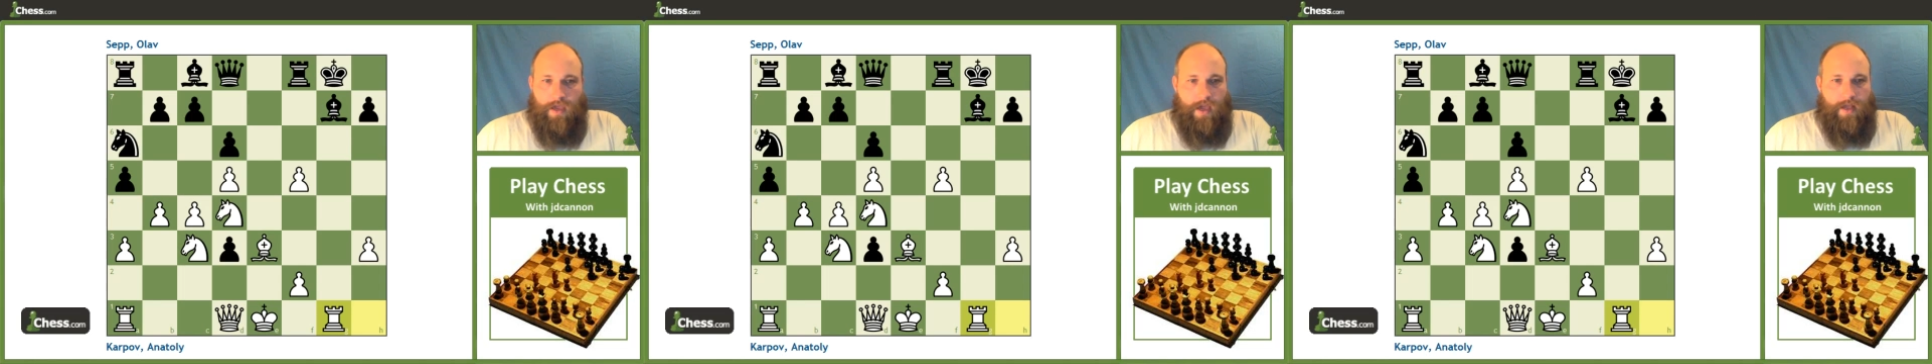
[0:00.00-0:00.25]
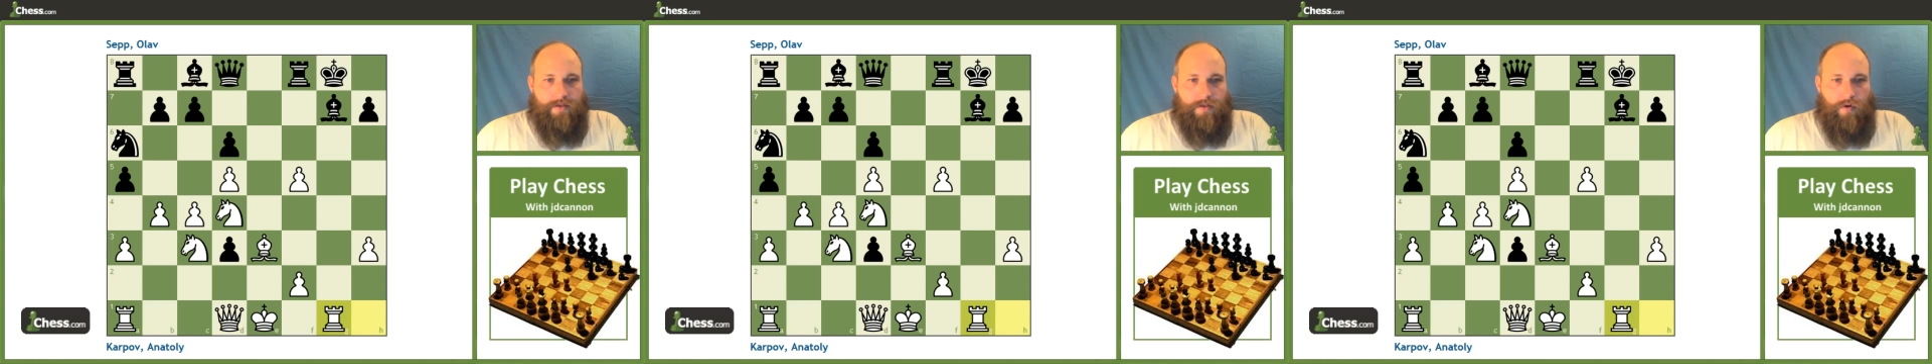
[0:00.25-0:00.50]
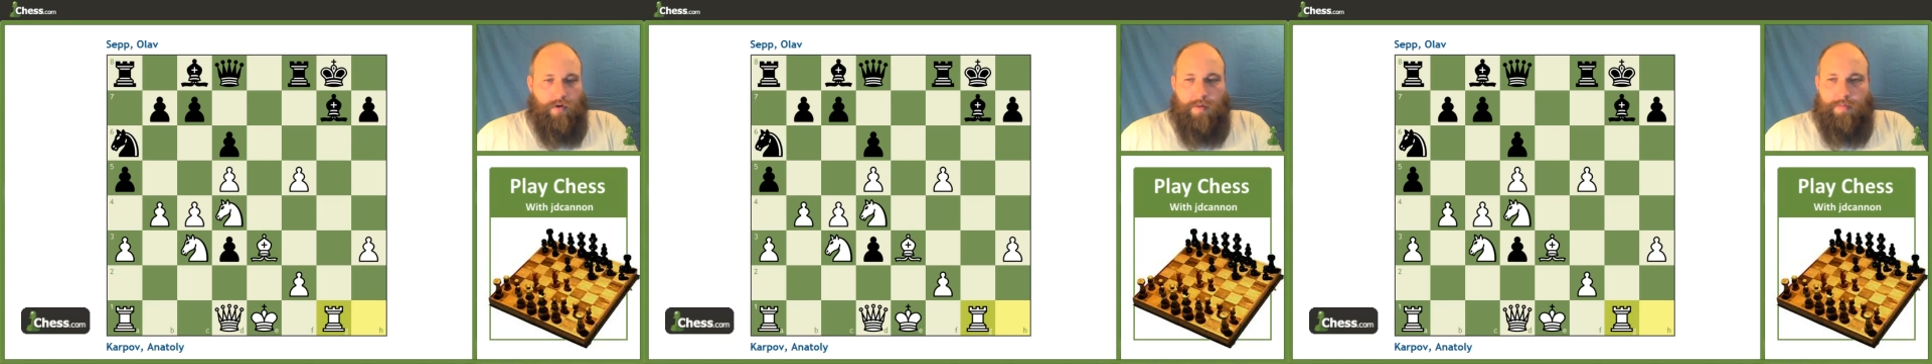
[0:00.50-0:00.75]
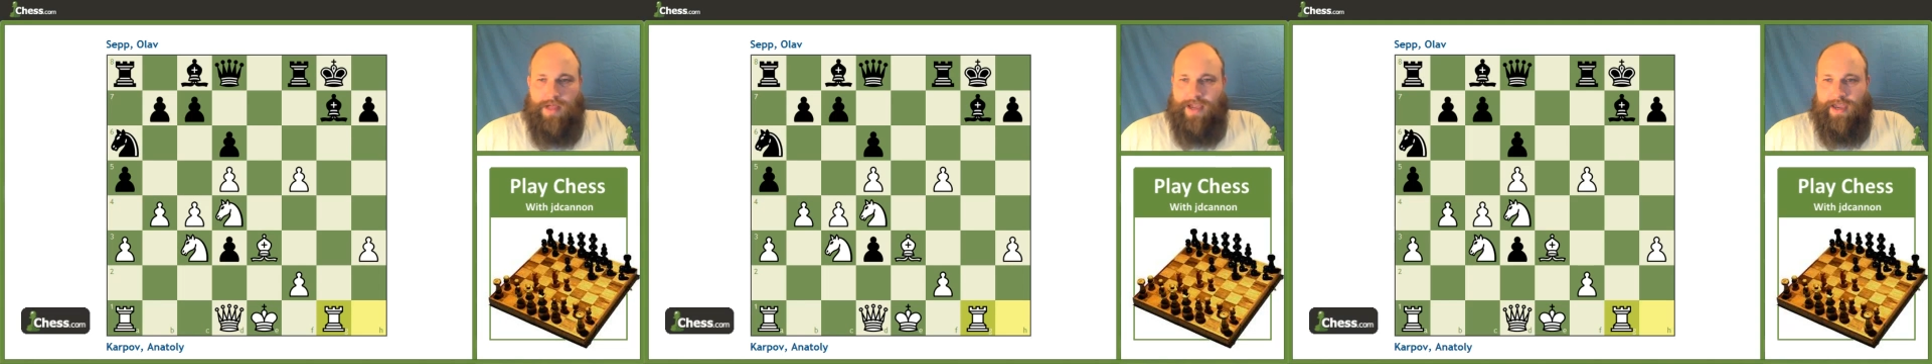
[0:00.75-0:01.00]
And so uh,
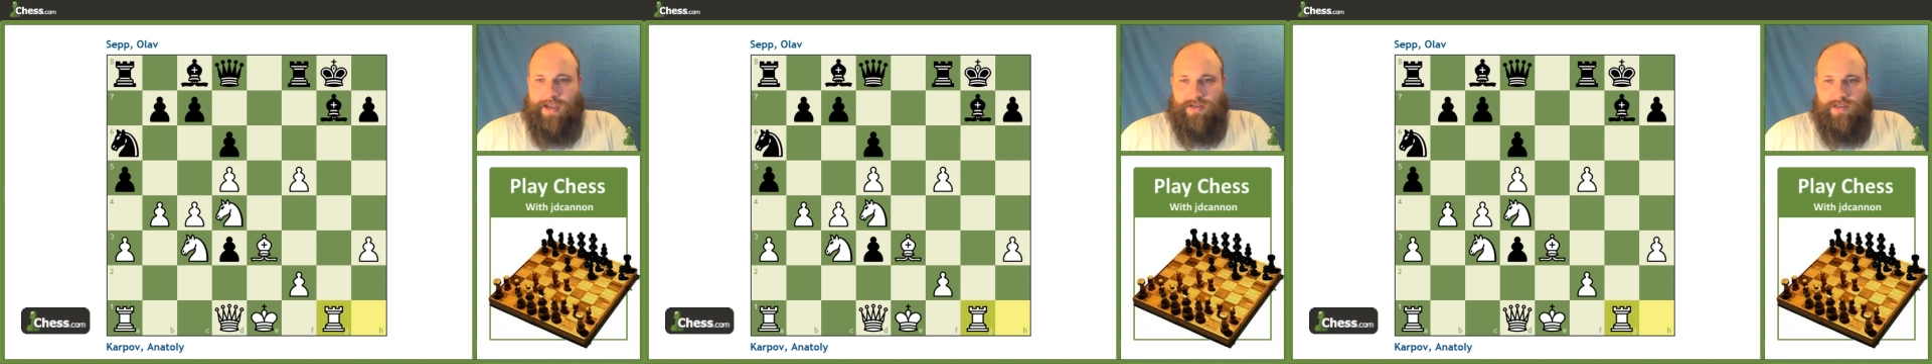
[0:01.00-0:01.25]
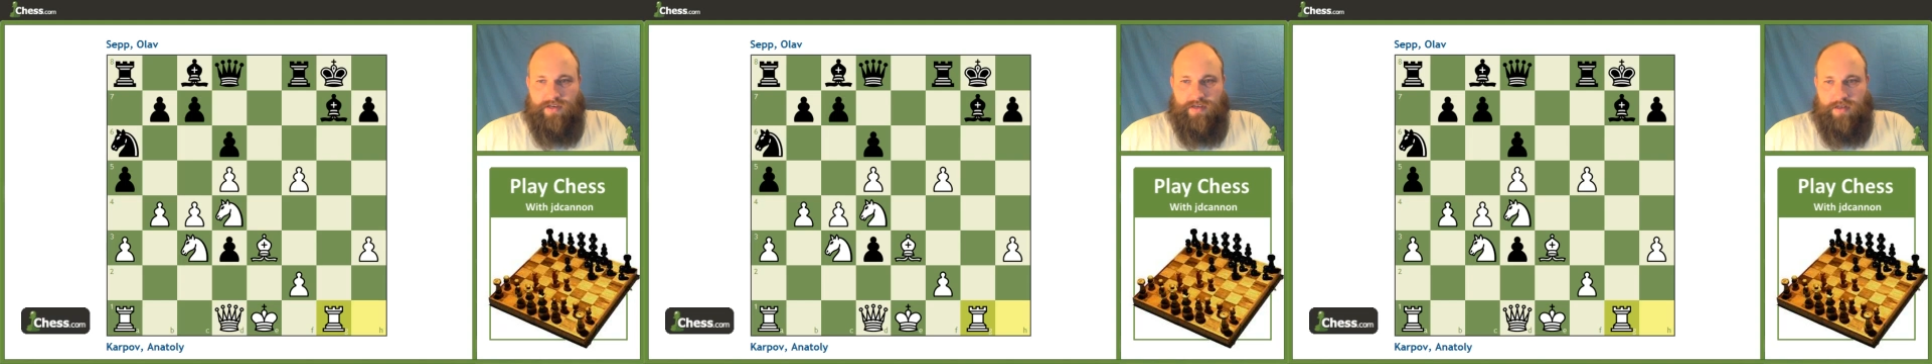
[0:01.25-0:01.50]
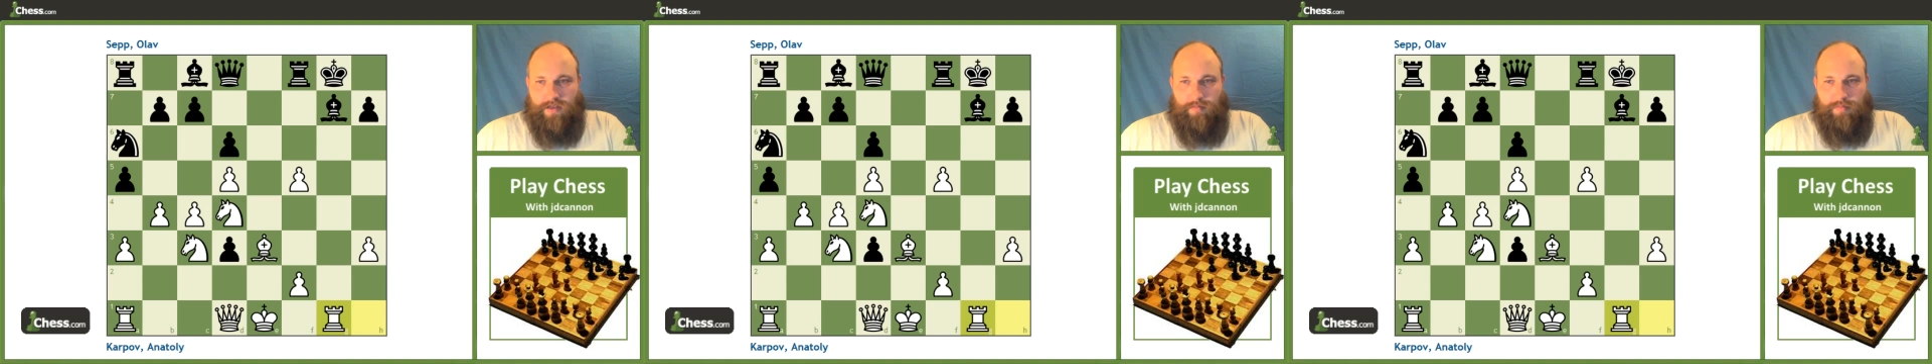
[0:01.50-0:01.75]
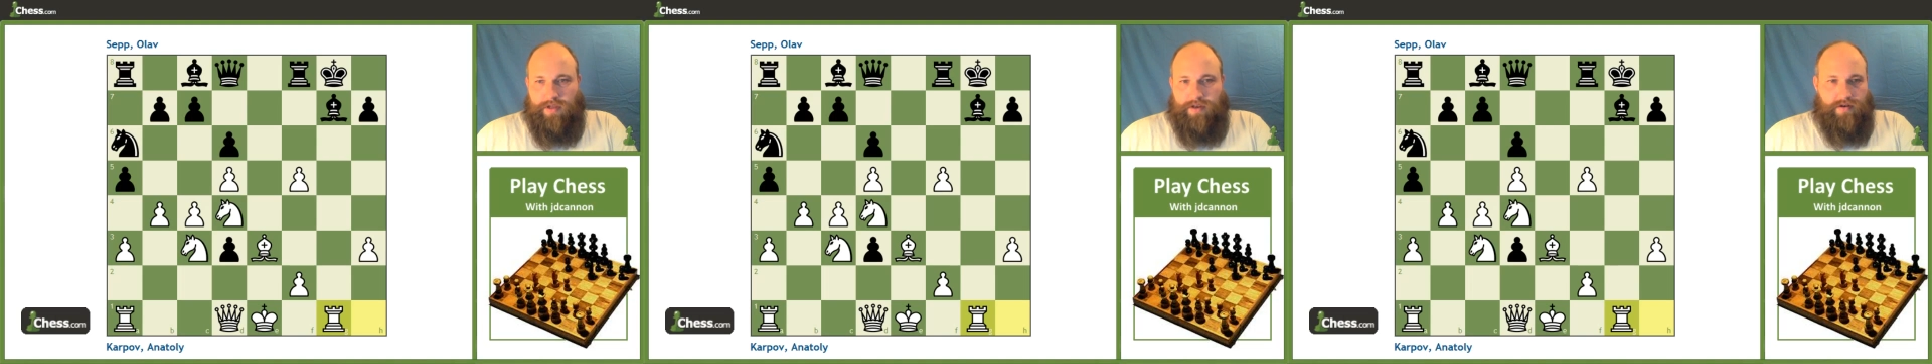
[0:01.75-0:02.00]
black actually just uh,
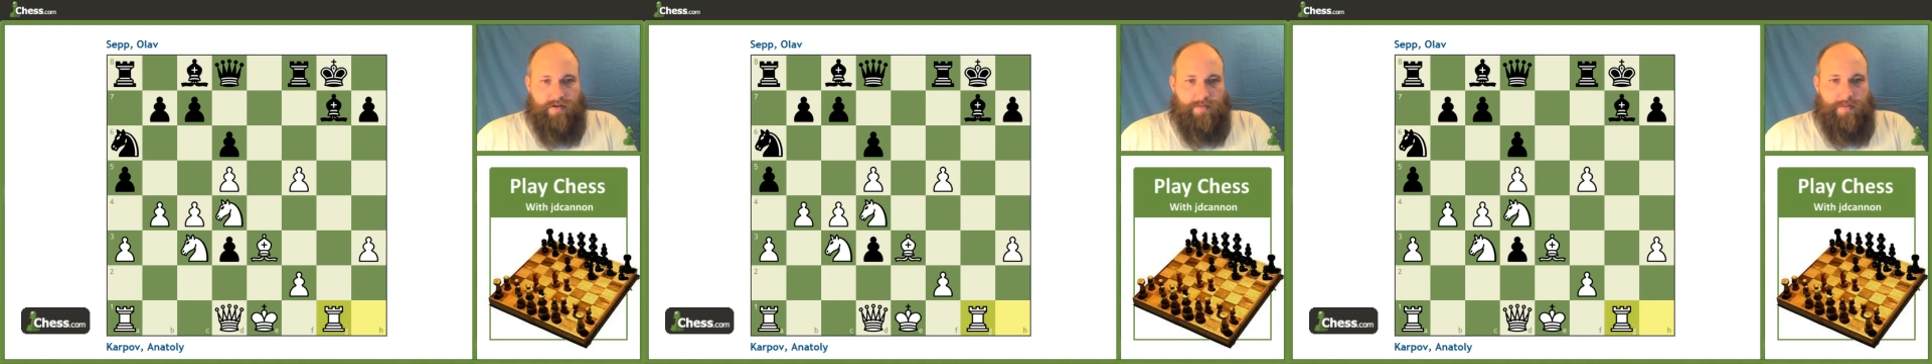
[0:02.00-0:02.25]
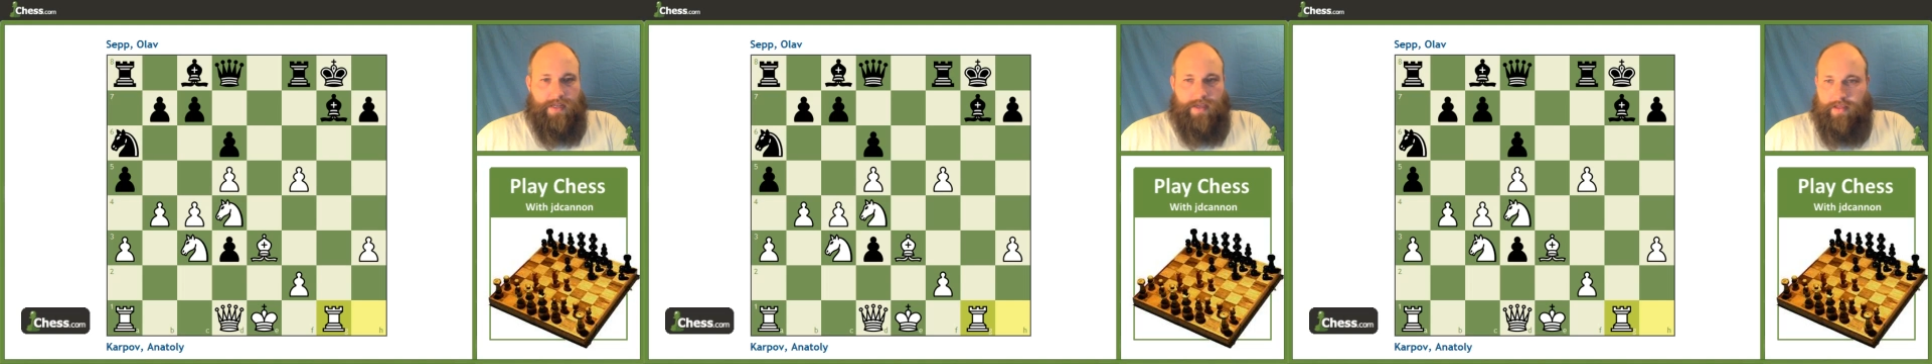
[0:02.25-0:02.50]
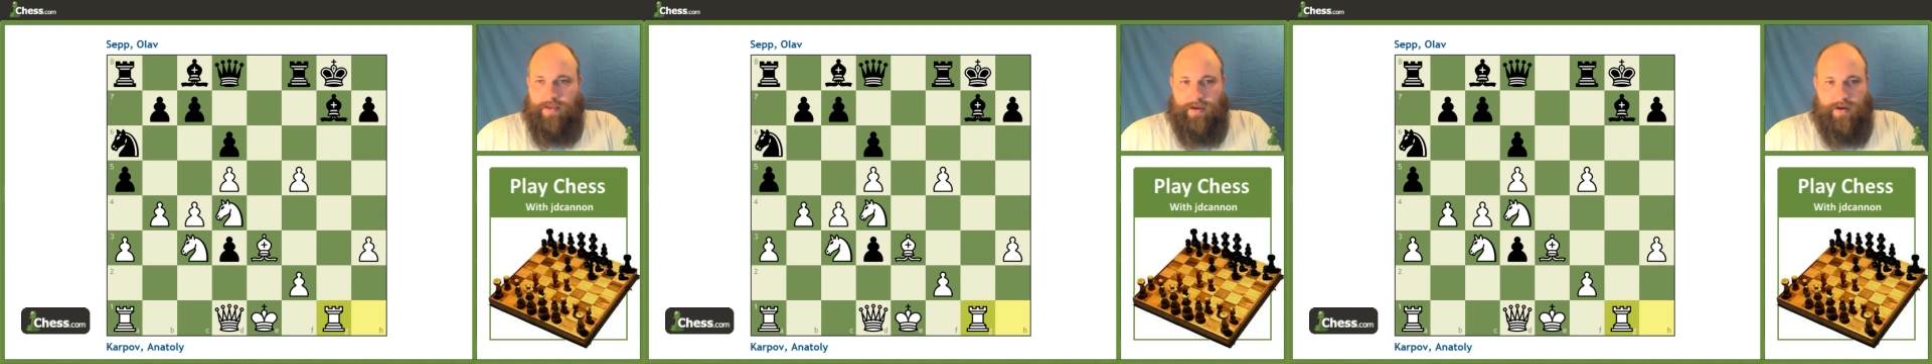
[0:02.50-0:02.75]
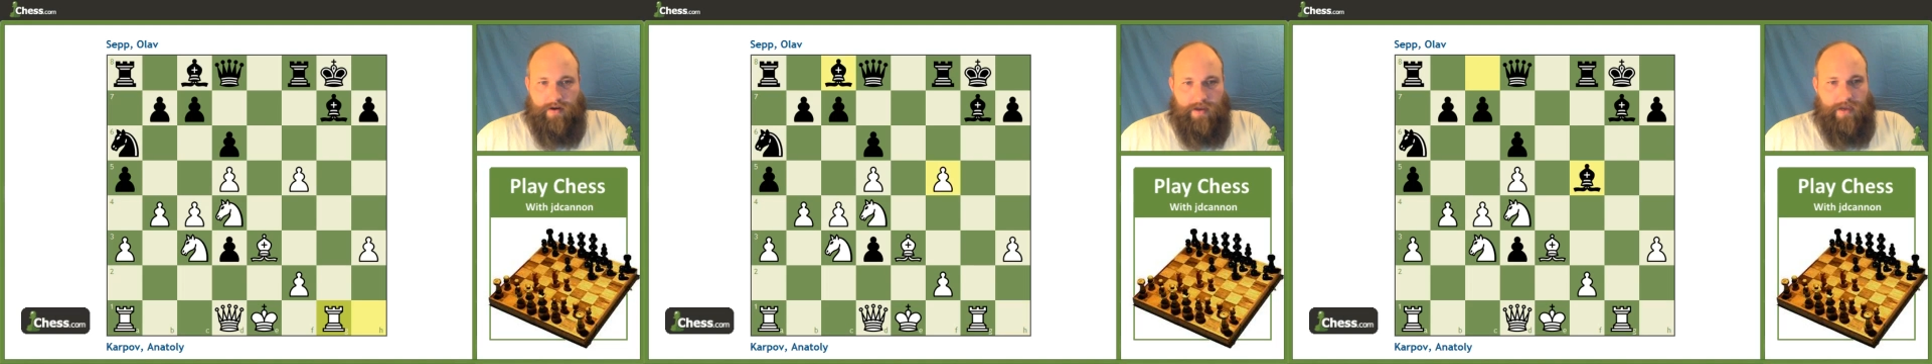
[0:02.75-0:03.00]
blunders immediately here.